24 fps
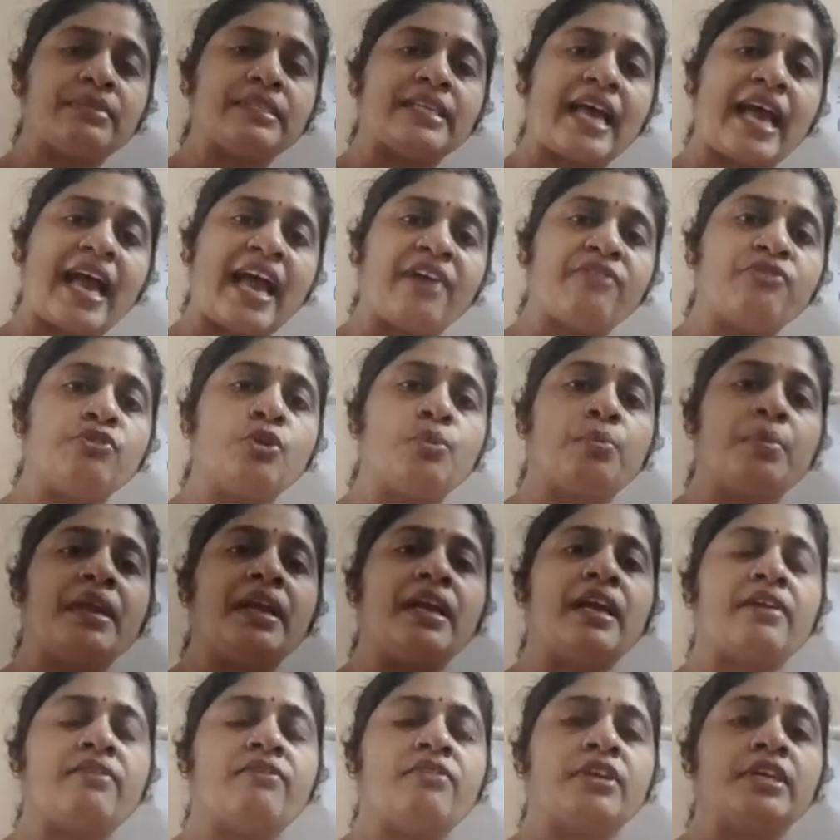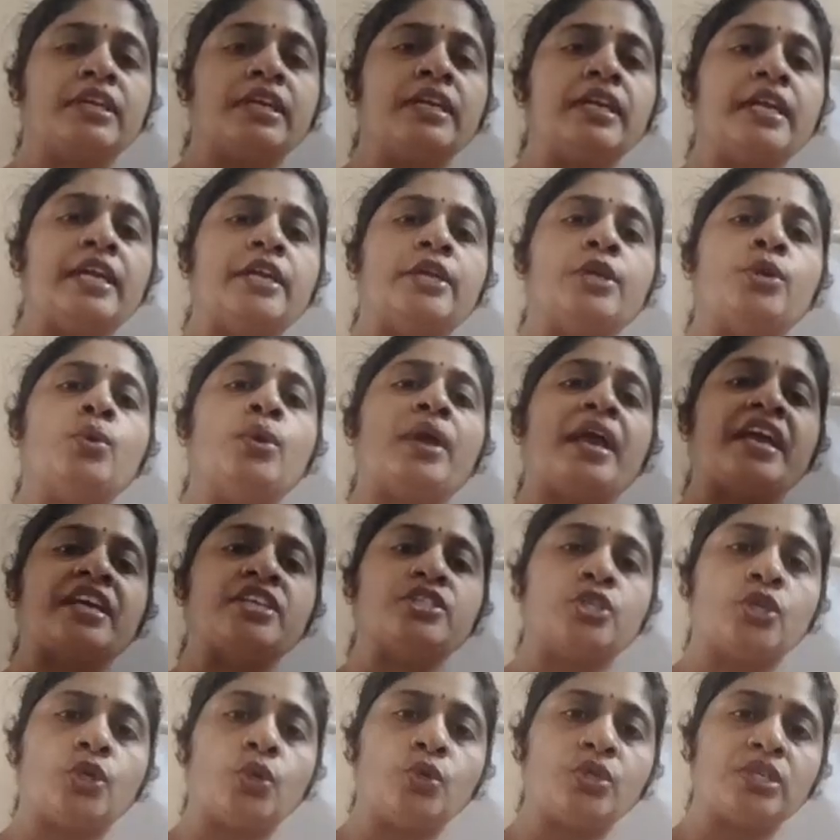have to be converted into
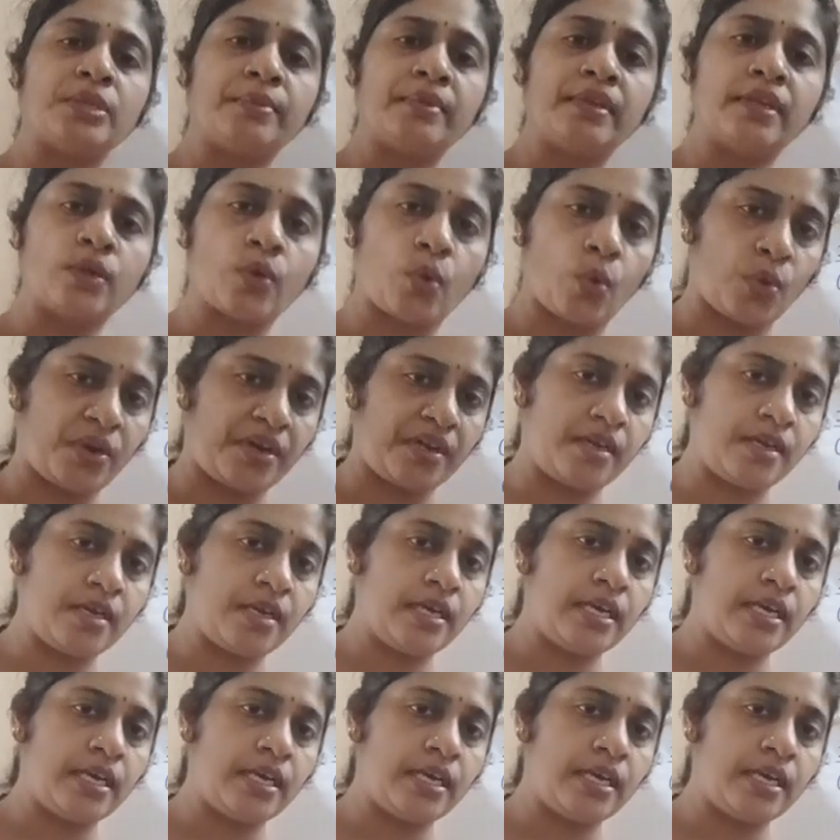executable code,